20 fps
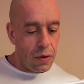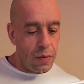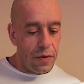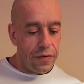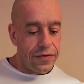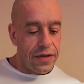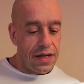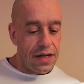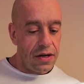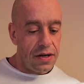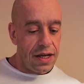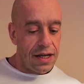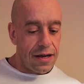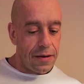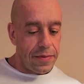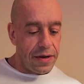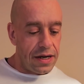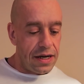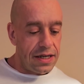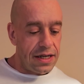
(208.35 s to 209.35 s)
born with the unique
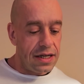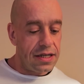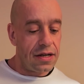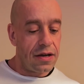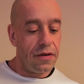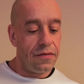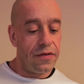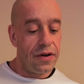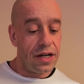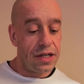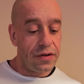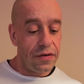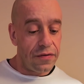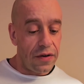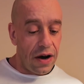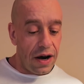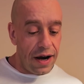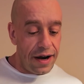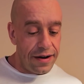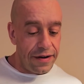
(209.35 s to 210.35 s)
ability to converse with
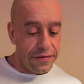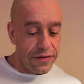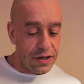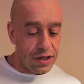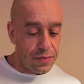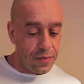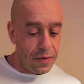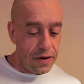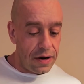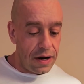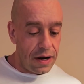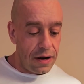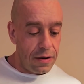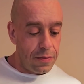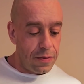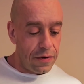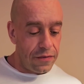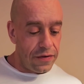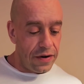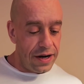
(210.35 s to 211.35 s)
a high level spirit who
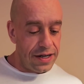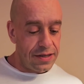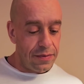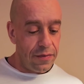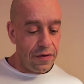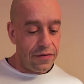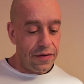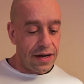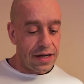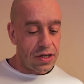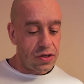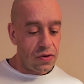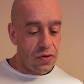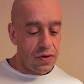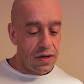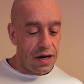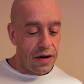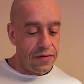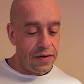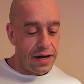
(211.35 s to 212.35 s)
provides him with
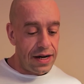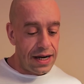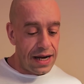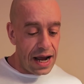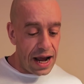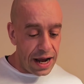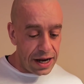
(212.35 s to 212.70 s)
extraordinarily